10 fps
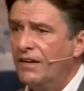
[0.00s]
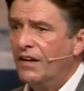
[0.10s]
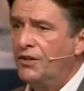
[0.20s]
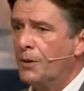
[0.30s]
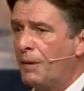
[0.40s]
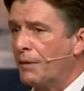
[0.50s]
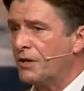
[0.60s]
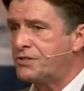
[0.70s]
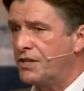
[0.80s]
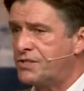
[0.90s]
And you'll be able
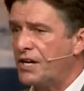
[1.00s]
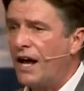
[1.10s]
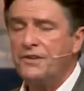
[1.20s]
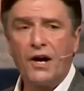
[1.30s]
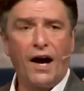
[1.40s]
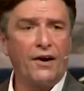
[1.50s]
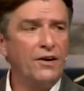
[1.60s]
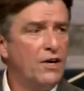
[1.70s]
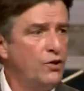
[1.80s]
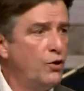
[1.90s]
to say, son, daughter,
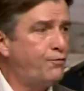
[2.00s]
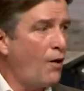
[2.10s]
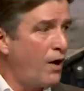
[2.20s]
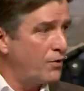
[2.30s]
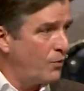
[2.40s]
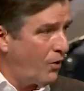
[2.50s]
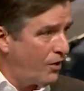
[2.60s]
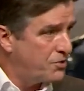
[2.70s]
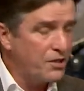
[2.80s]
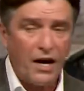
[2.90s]
you follow the
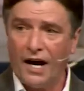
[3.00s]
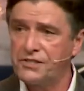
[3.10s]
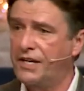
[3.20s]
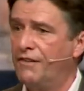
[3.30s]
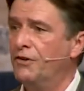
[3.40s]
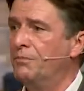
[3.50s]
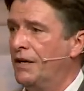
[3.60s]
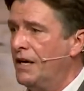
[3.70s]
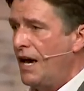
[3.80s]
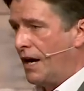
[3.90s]
words that God's given
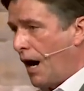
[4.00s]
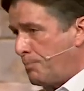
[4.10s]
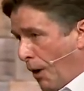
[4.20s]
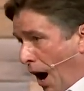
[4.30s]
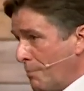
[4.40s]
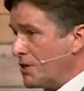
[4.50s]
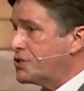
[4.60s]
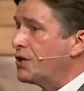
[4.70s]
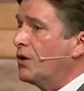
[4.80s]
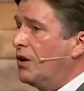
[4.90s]
me. And I
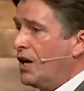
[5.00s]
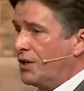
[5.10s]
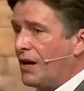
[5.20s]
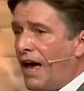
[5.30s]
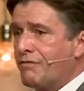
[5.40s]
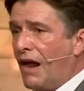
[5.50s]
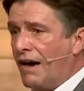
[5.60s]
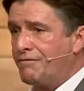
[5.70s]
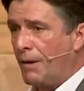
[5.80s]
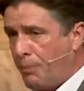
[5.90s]
promise you, you'll have
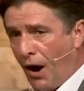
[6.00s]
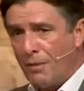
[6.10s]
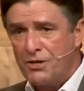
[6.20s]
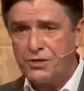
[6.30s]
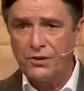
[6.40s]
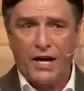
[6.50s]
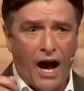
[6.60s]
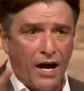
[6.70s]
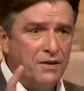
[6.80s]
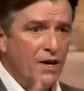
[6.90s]
life. I promise you,
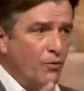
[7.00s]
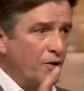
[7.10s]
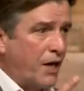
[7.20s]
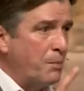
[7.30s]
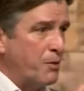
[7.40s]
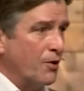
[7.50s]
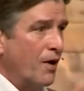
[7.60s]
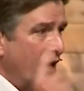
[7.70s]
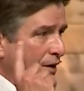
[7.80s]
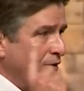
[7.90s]
God will keep you.
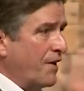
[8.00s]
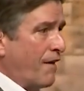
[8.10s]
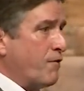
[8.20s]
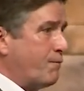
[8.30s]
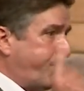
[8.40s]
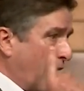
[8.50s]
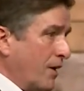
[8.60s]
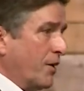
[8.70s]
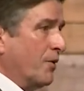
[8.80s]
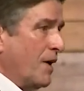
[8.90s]
He will never
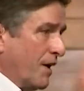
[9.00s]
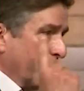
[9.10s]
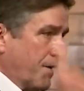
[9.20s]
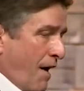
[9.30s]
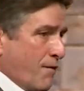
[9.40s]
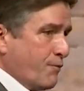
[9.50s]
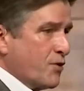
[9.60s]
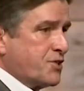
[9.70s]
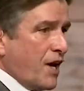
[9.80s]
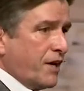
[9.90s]
fail you. He'll never
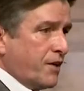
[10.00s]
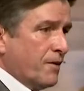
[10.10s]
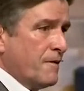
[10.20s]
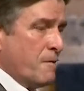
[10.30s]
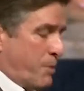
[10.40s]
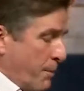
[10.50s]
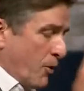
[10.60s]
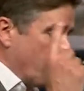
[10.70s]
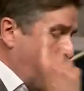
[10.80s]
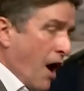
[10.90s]
forsake you.
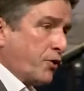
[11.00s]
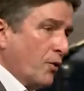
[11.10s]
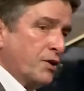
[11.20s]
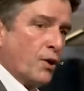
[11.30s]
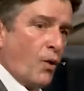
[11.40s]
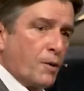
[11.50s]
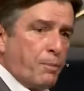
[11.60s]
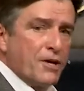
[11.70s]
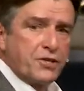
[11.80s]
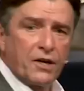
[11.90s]
People who mock you in your
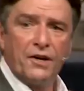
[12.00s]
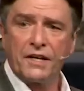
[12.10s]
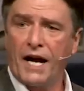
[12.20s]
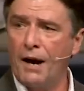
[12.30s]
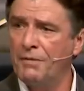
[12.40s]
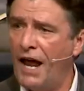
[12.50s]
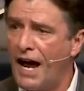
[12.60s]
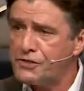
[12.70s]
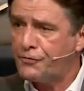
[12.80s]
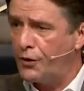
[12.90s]
workplace are going to come and
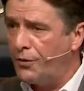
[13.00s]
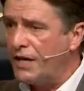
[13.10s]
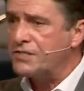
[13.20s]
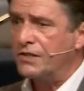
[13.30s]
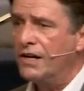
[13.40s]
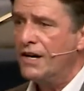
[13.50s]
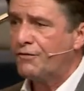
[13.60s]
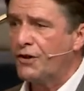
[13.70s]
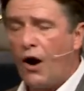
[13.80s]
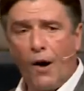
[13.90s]
ask for a reason
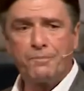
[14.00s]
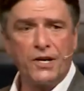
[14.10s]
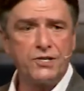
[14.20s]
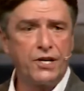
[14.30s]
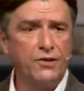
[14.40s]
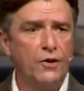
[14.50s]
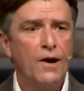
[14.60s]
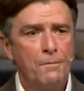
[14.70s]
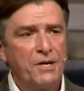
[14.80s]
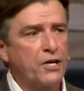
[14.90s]
for the hope that is in you.
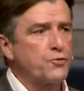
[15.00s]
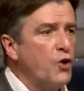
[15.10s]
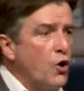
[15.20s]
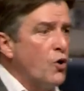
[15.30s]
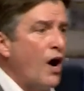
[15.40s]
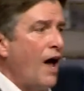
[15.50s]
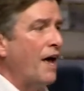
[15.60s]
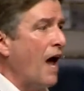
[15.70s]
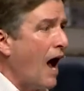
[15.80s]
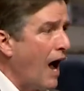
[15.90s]
Because you
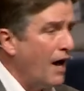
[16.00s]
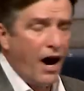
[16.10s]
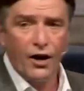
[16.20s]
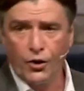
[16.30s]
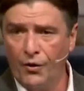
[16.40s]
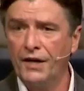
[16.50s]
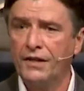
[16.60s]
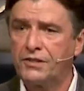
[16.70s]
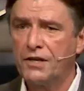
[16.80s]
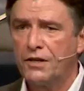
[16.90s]
and I are going
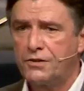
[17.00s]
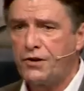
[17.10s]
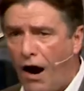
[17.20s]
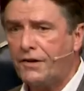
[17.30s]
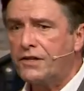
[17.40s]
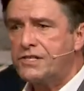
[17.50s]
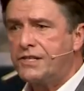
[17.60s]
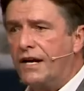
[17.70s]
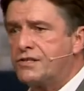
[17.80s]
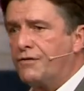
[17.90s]
into the darkest
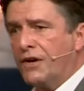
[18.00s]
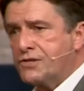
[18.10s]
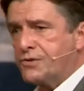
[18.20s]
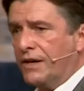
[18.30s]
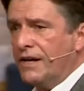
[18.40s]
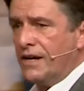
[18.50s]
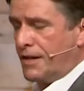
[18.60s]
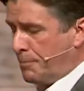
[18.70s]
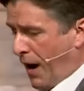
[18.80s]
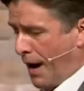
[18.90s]
days of history
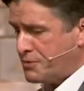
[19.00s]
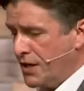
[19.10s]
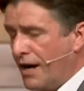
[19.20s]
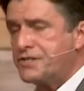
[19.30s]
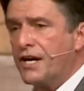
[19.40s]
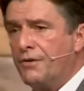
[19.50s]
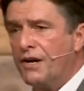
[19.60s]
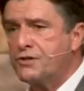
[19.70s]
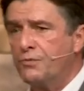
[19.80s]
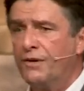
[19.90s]
that perhaps in our
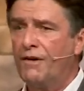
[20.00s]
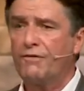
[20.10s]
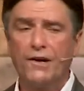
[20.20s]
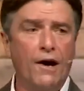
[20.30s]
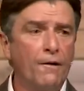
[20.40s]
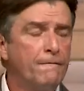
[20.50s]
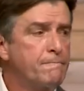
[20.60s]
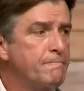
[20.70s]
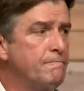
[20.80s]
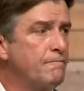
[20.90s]
generation we've ever known.
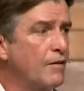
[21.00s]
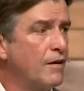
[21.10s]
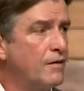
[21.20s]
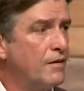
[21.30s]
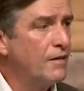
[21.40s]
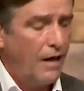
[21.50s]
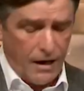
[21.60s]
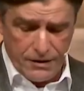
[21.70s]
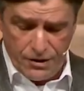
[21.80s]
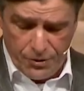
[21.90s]

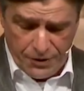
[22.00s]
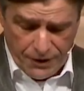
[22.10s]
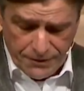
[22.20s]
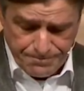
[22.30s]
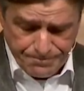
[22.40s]
Hallelujah.